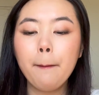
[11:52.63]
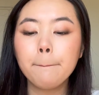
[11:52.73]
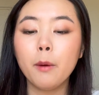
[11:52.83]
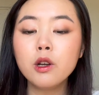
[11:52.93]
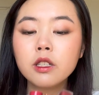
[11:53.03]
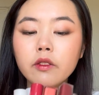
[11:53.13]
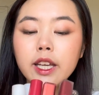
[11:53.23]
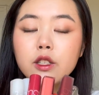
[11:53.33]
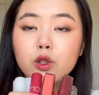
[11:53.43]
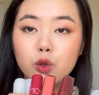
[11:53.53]
Most of
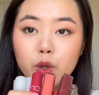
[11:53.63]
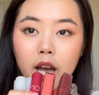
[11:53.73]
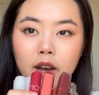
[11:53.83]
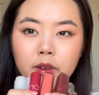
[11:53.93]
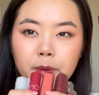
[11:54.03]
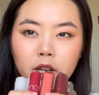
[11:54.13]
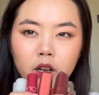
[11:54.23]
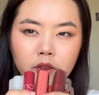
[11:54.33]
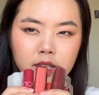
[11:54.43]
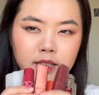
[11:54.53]
these do have a bit
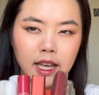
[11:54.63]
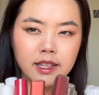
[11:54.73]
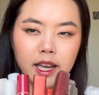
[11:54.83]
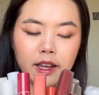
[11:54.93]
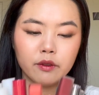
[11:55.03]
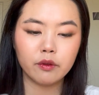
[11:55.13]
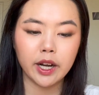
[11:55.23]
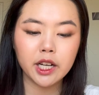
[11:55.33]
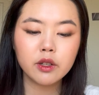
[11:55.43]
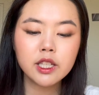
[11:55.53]
of a scent and
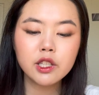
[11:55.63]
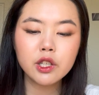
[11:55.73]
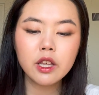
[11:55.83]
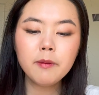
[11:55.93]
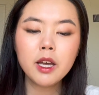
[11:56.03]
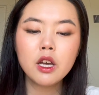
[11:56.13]
fragrance to them,